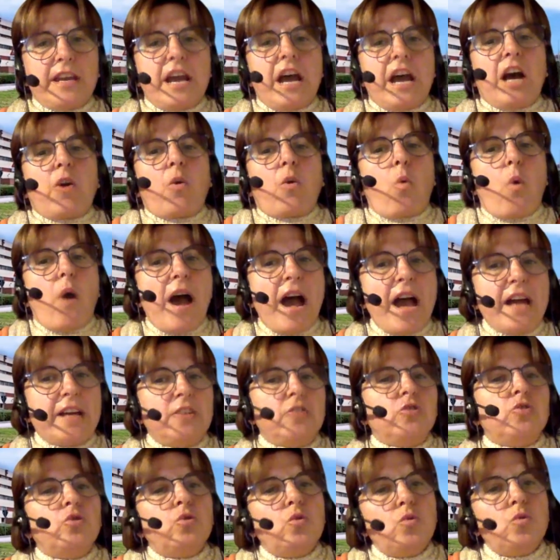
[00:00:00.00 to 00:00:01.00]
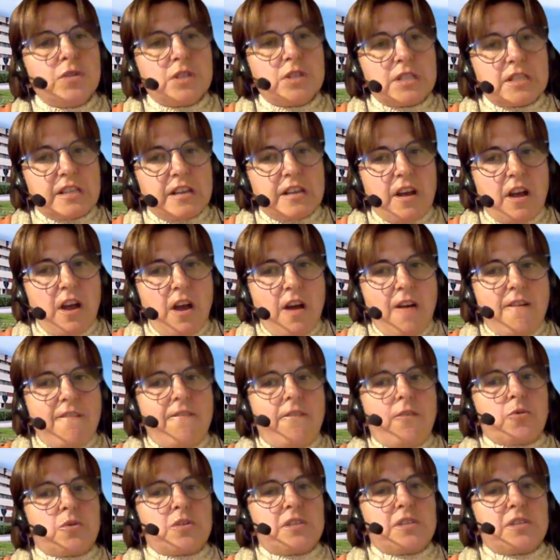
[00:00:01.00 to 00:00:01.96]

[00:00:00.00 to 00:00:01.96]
acquire tools for